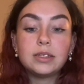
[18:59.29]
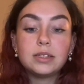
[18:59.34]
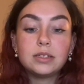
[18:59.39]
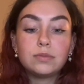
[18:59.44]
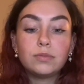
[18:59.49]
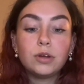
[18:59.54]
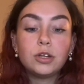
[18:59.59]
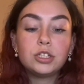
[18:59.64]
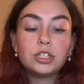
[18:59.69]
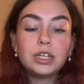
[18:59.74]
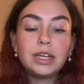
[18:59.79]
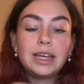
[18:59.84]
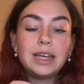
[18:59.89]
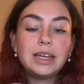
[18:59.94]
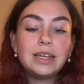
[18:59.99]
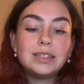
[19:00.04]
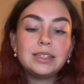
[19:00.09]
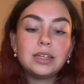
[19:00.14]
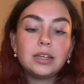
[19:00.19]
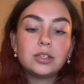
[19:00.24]
it's much
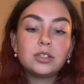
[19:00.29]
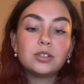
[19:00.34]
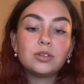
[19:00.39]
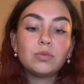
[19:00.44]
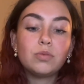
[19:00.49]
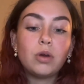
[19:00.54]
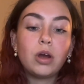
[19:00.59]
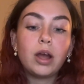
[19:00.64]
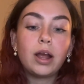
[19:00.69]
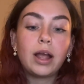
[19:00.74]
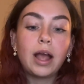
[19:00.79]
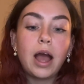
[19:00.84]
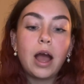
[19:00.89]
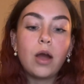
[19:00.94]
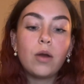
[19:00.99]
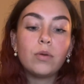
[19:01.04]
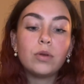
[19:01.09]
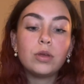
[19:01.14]
easier to work out